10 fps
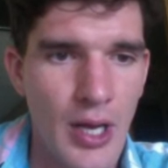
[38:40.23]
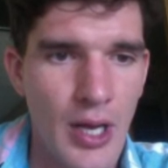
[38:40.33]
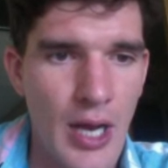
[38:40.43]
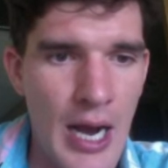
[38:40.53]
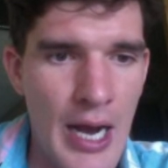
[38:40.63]

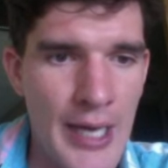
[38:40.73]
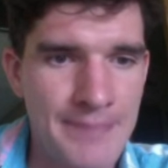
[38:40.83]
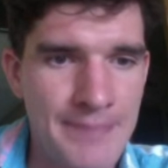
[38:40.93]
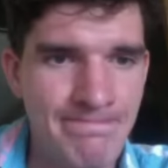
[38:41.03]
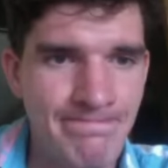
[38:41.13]

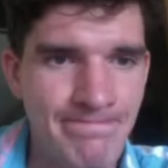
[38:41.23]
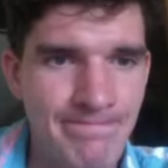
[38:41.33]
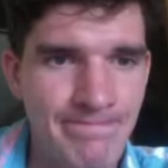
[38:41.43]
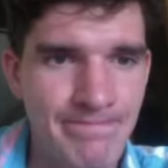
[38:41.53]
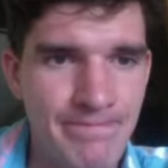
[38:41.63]
Um,
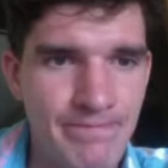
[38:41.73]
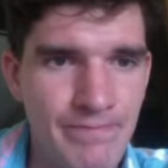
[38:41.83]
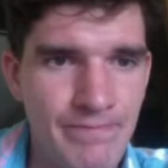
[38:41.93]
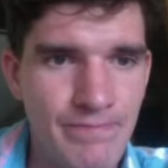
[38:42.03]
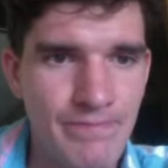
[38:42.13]

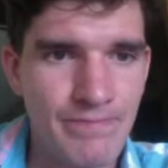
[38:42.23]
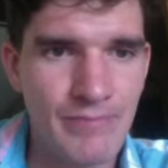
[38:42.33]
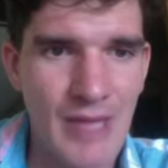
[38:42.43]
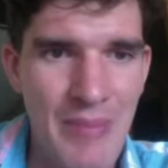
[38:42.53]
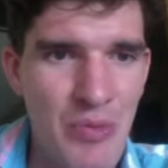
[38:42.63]

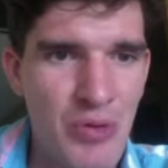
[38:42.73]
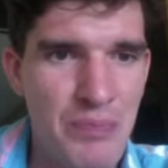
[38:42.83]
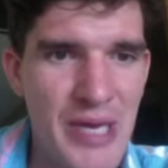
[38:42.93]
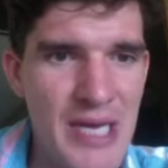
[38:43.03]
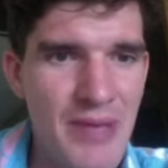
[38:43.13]
I mean, with
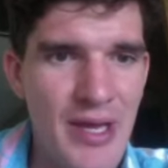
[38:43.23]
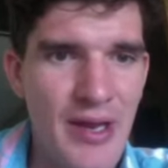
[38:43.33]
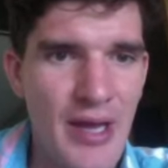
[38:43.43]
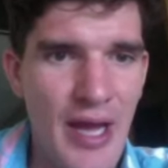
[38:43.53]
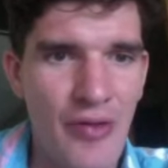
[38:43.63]
big men,
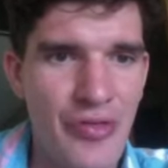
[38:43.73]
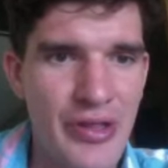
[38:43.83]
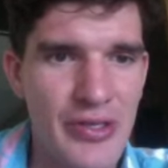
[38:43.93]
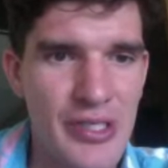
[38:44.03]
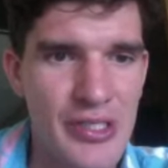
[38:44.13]
I don't think
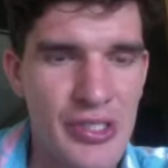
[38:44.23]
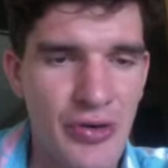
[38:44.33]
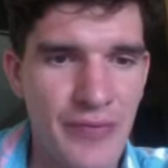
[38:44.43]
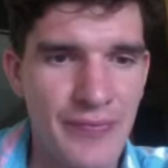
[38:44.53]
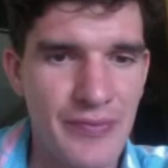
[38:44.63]
there's a
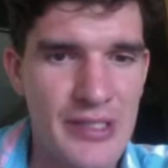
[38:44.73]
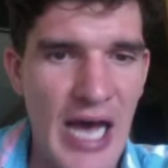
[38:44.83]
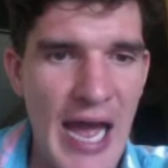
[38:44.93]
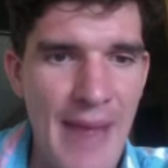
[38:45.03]
certain type